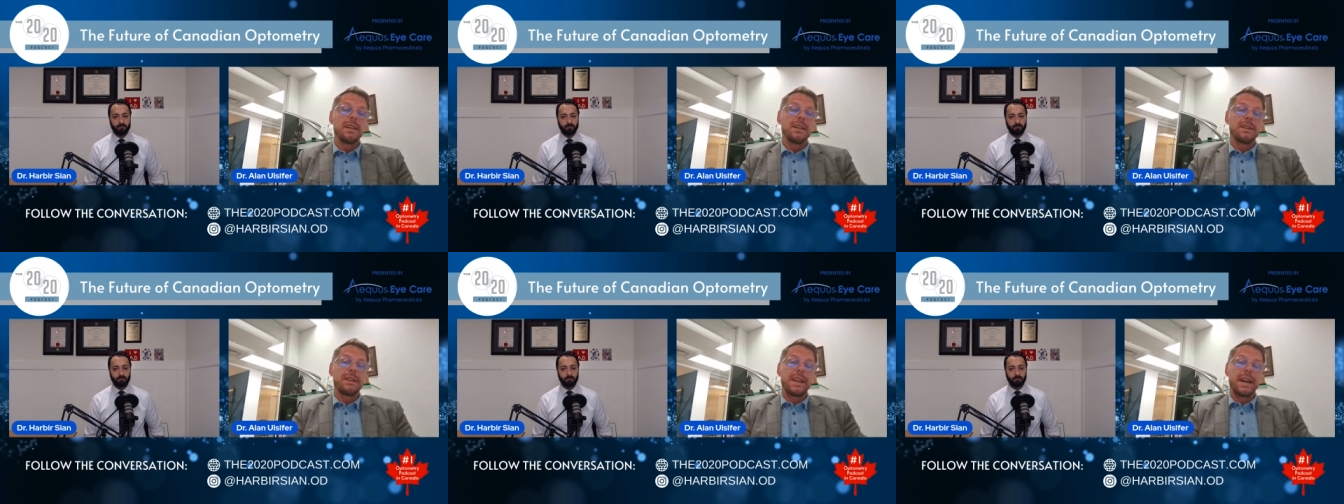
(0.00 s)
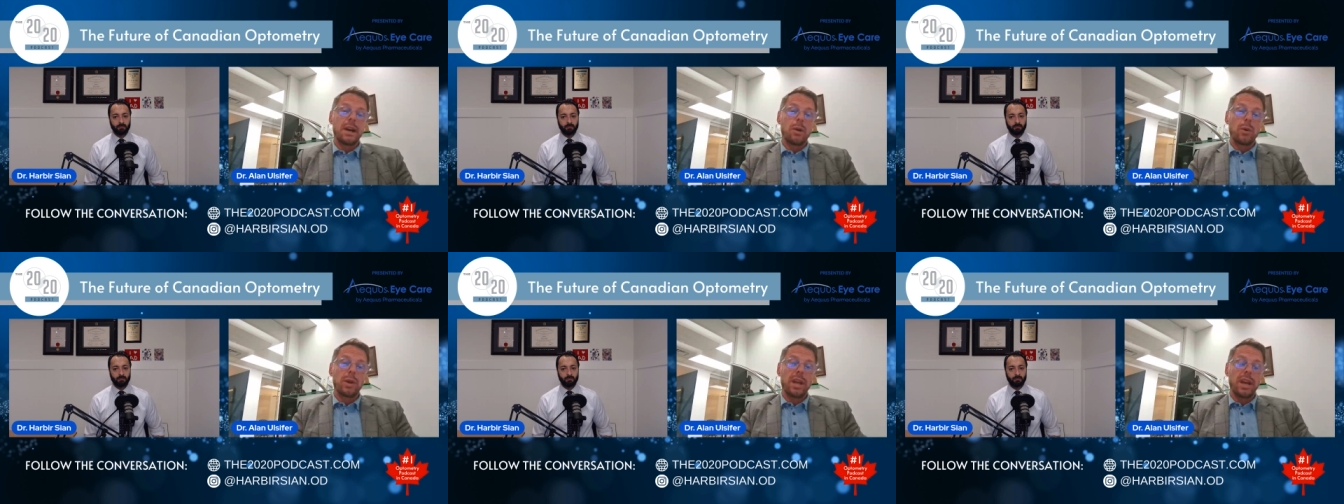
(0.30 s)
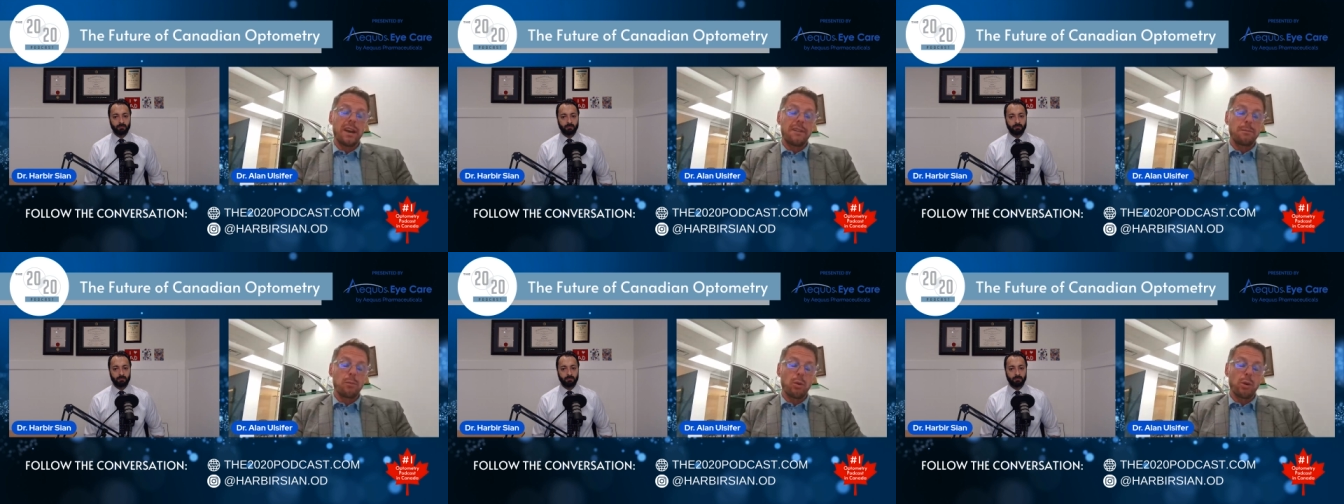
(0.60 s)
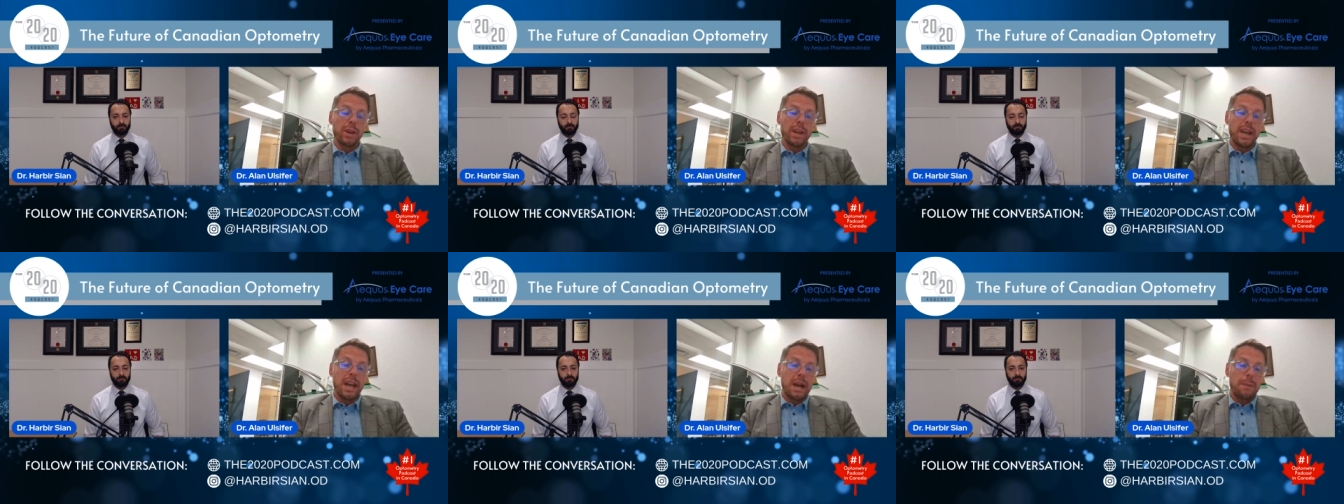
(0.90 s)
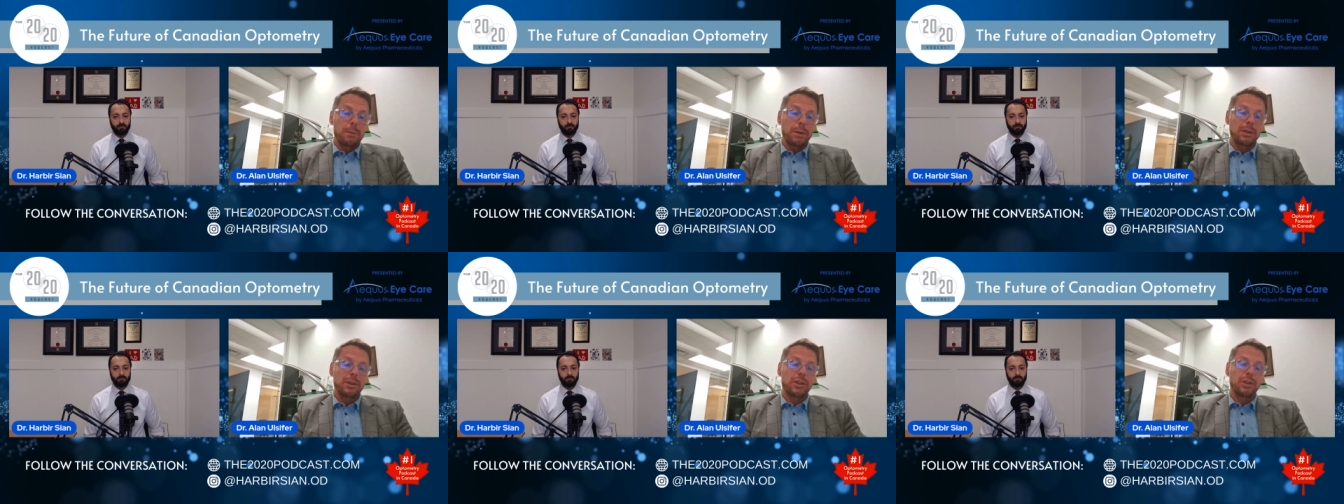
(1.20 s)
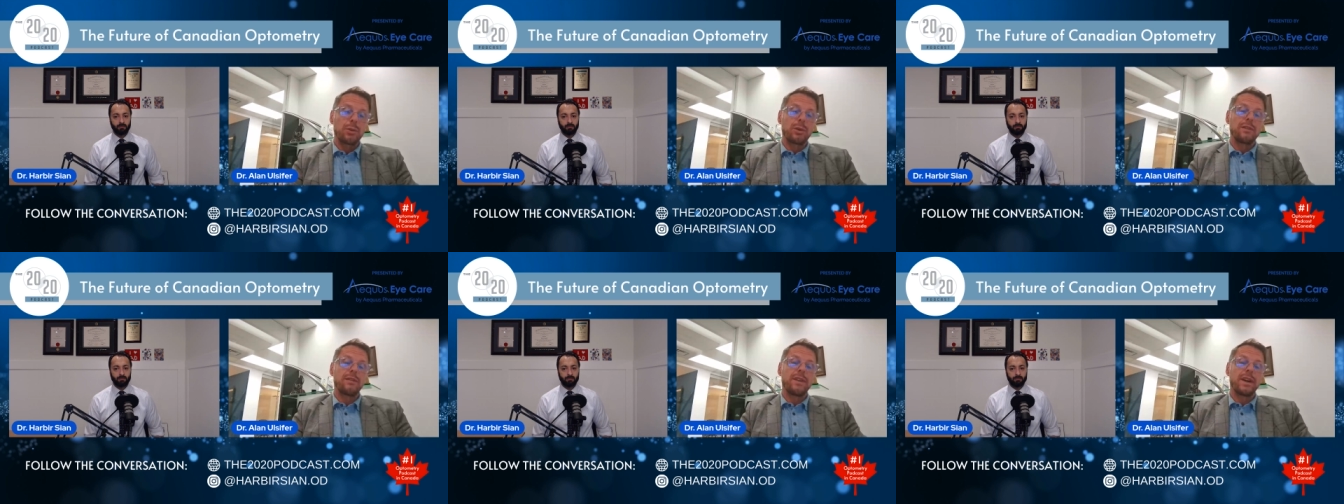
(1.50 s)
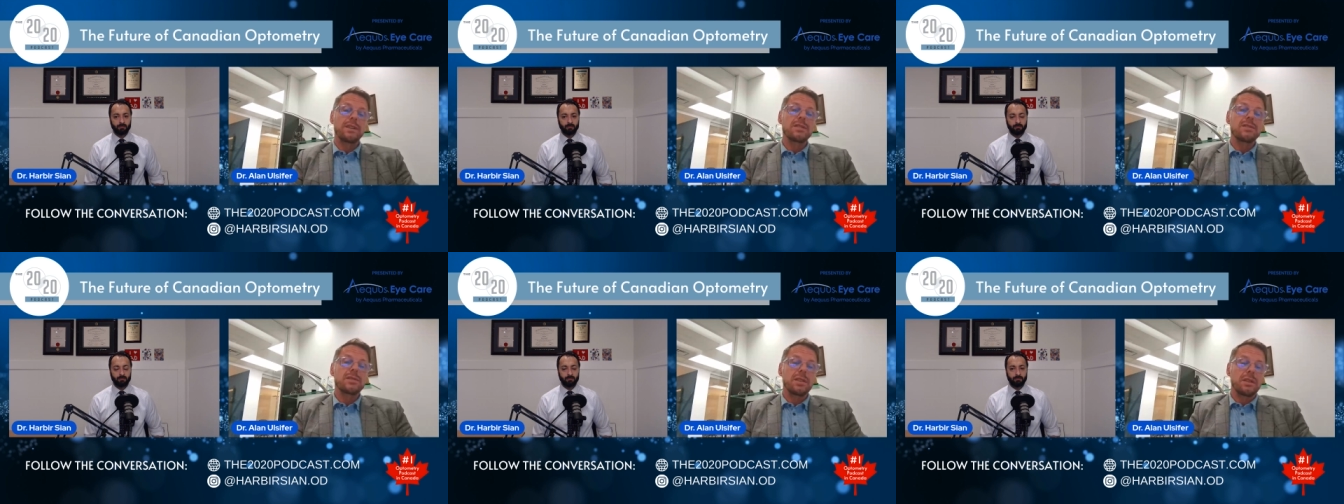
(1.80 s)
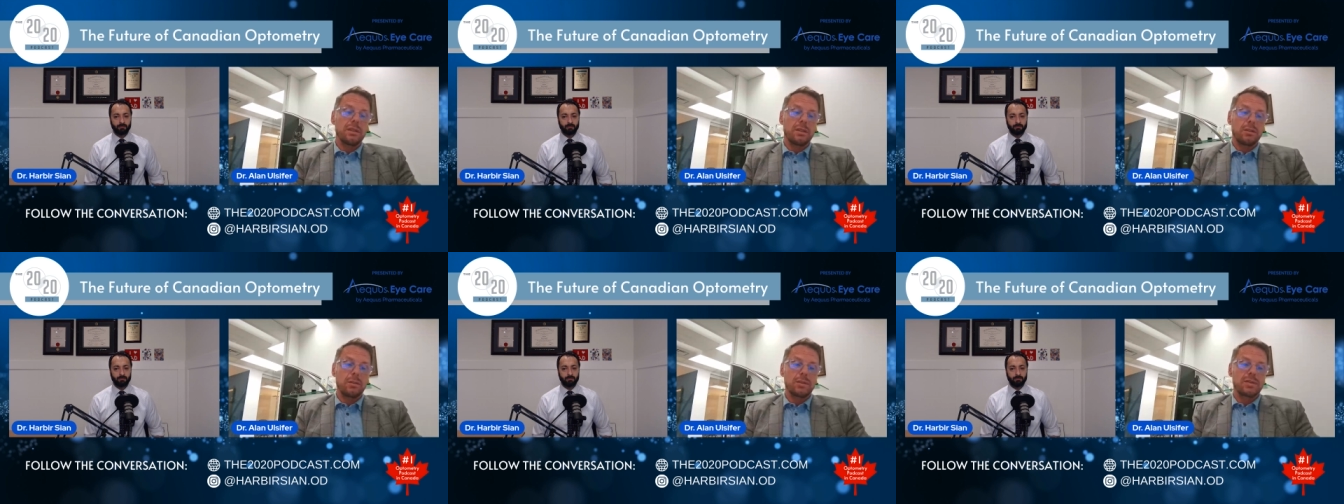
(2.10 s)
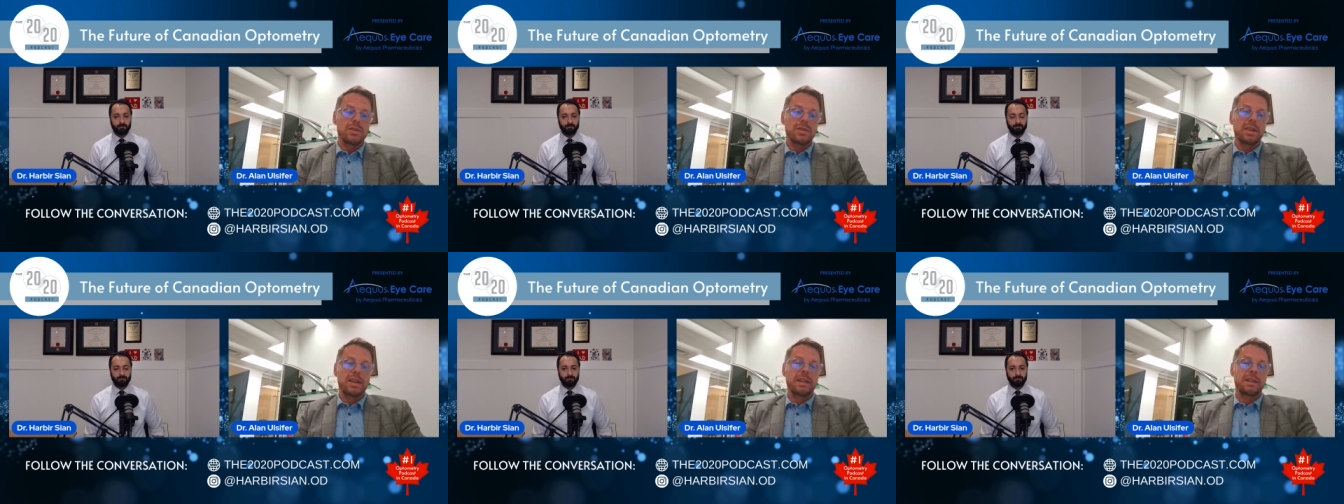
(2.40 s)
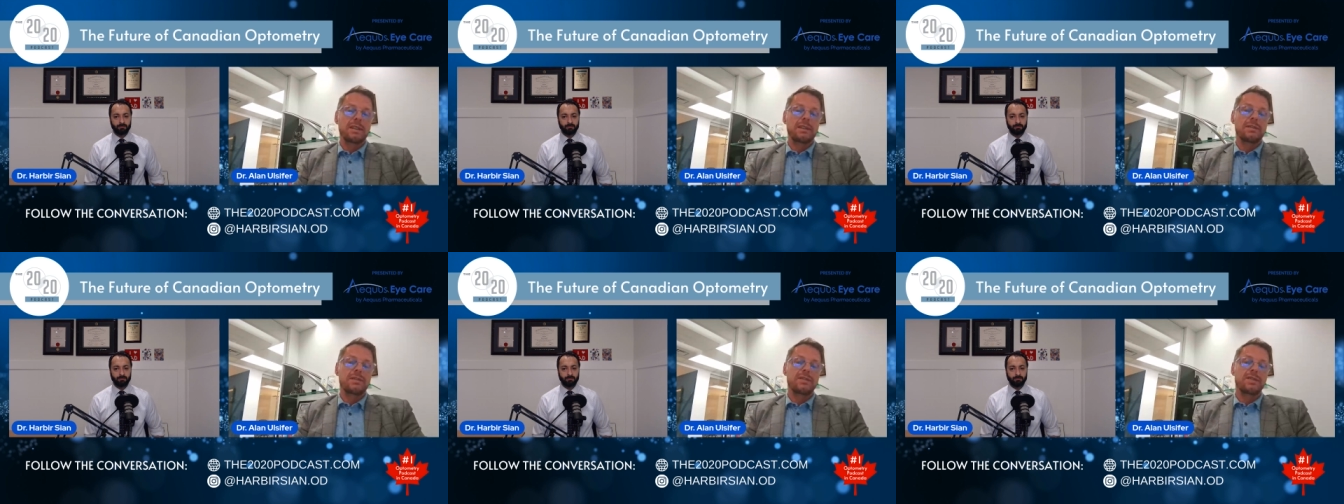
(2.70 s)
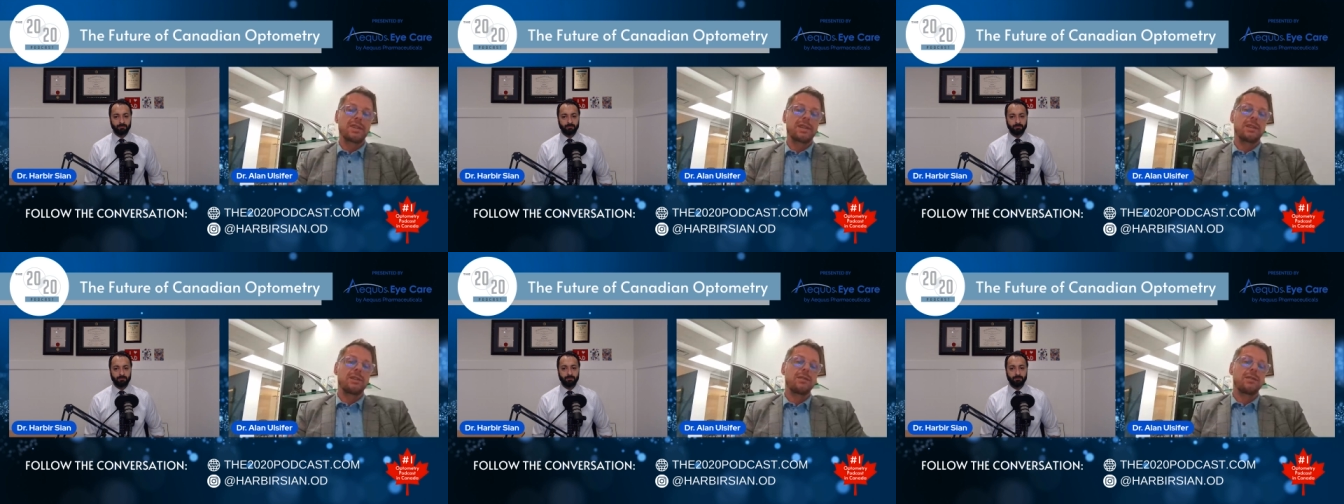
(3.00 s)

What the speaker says: now we have more capital to invest in those things,